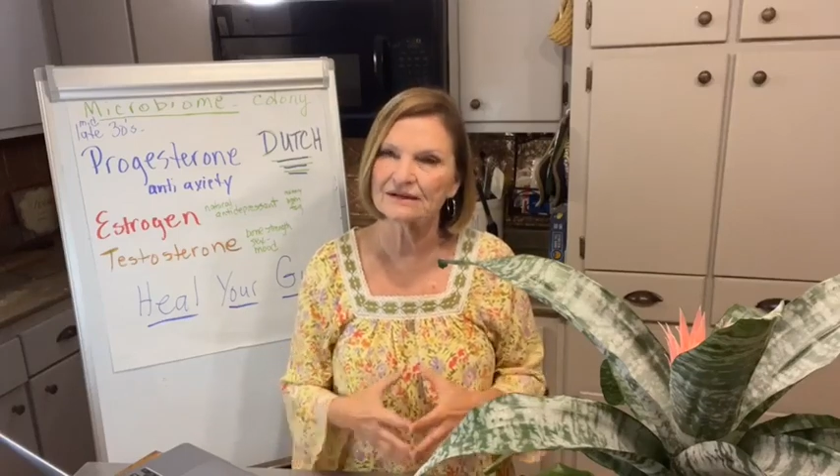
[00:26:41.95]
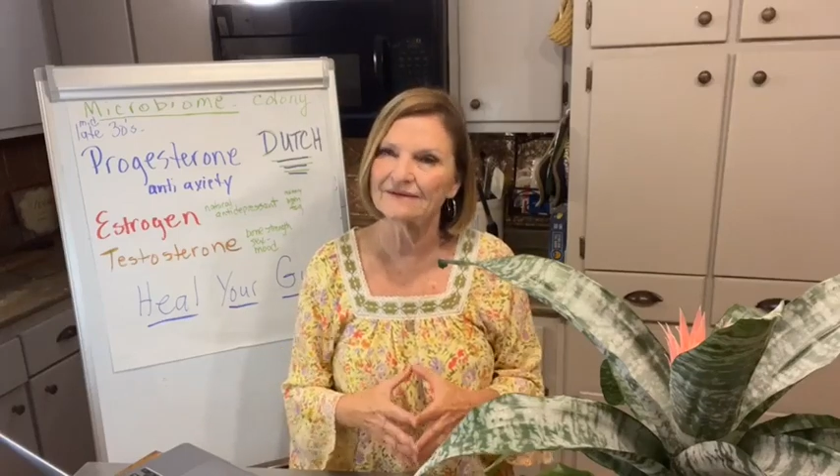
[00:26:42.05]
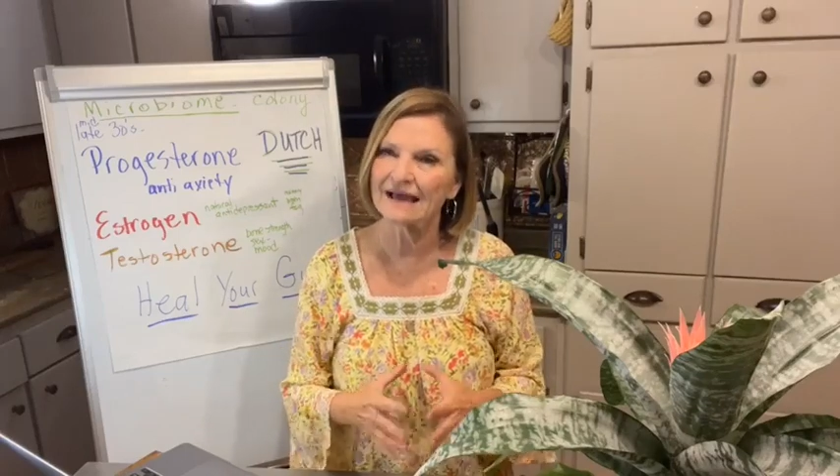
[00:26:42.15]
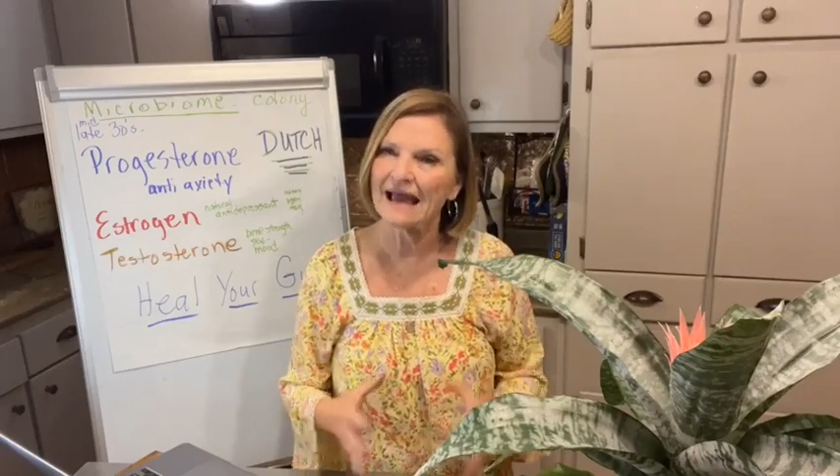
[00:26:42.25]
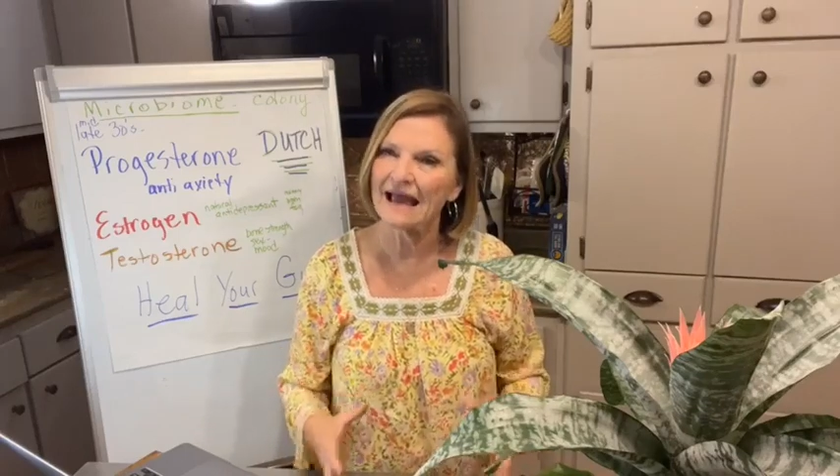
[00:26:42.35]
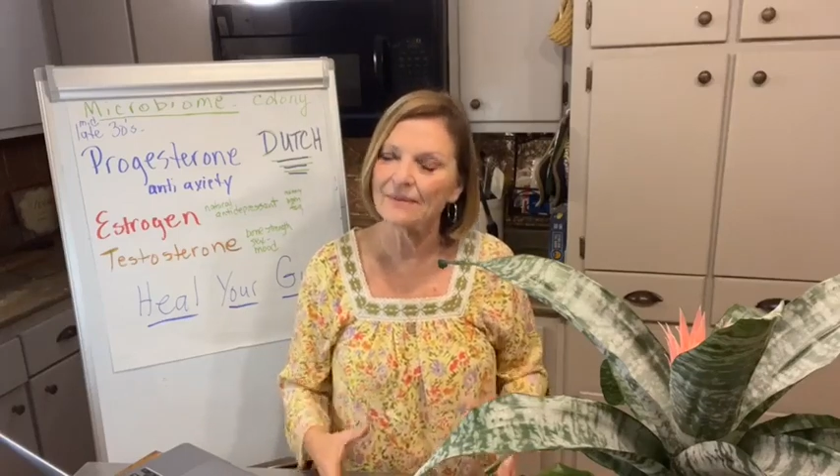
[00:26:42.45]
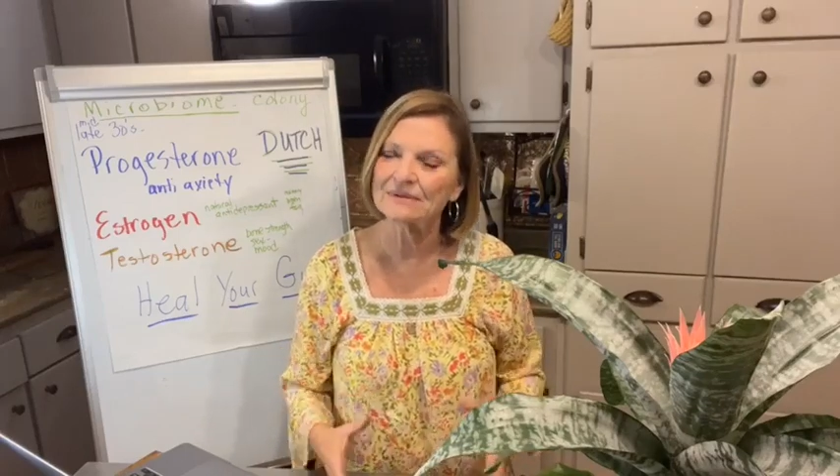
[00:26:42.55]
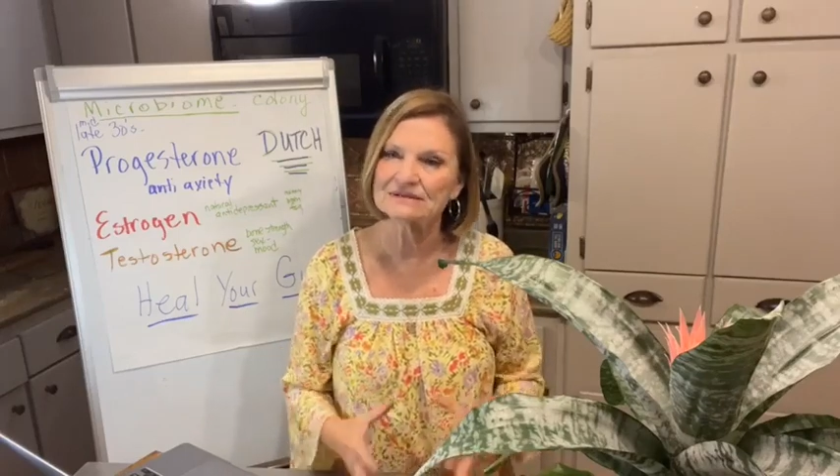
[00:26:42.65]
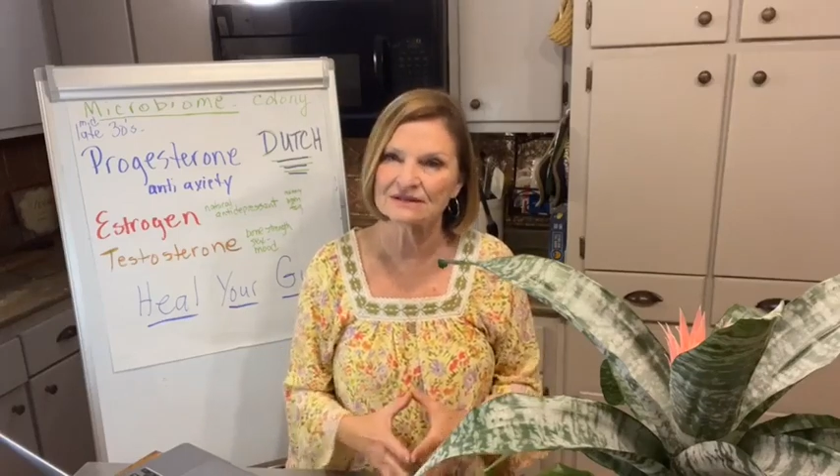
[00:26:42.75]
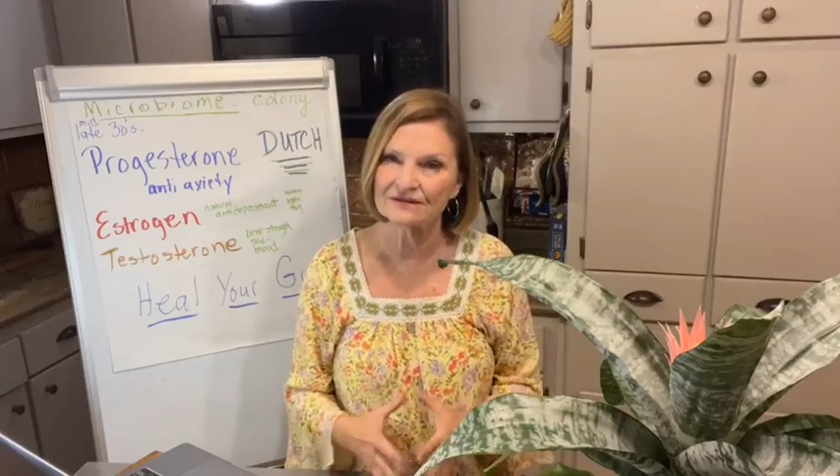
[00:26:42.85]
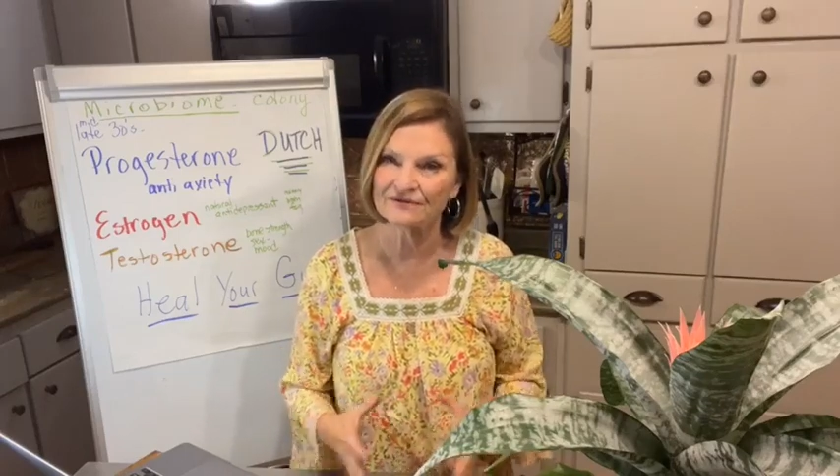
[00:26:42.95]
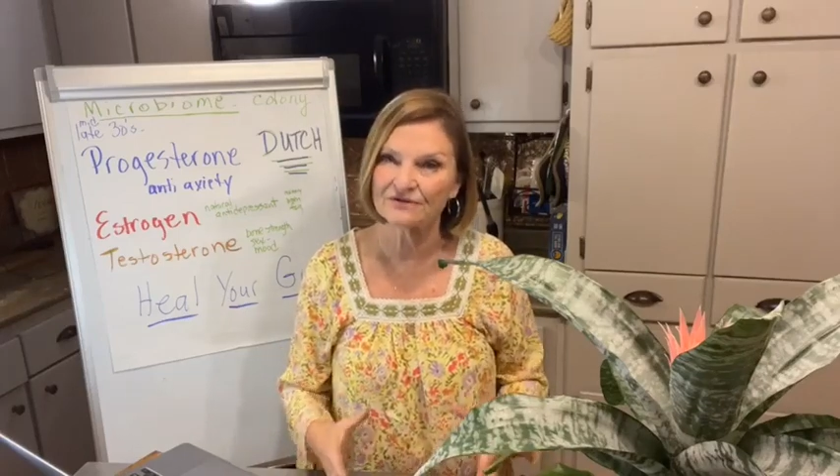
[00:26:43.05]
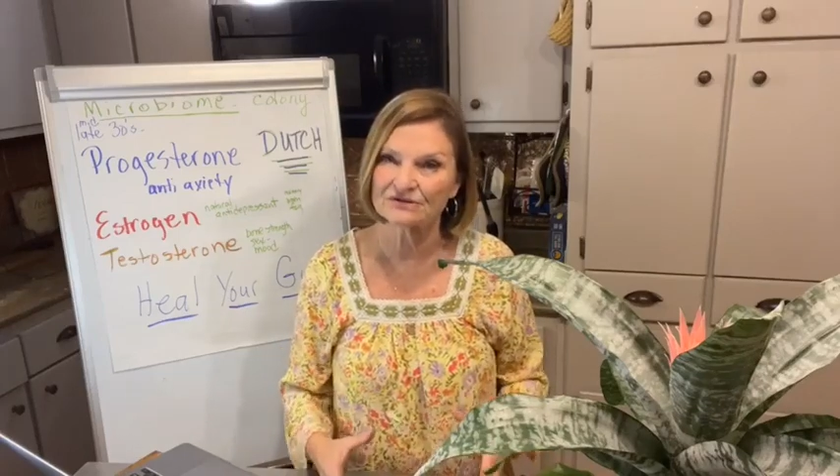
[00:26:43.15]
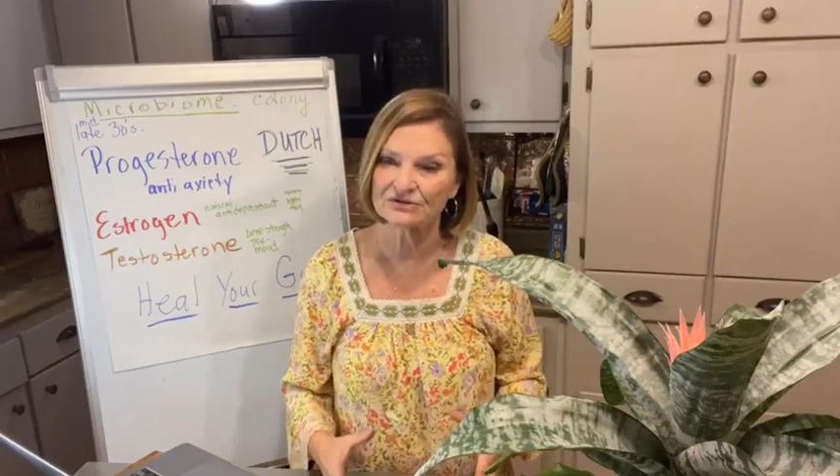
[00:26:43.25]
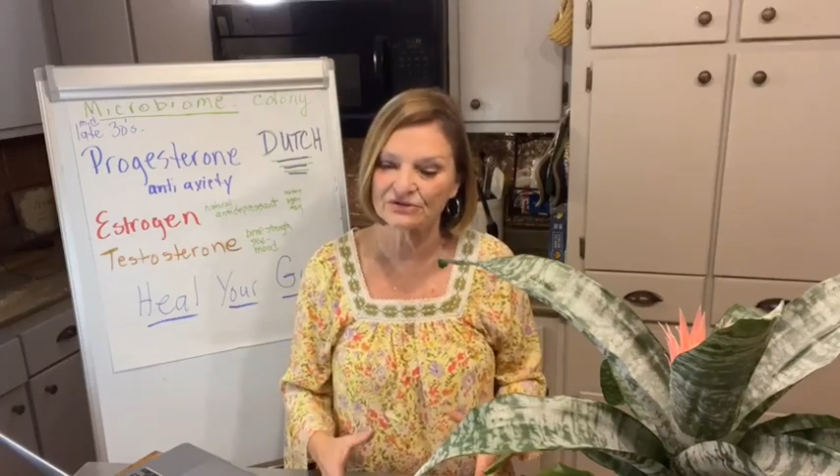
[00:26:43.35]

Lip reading: and that happens in the first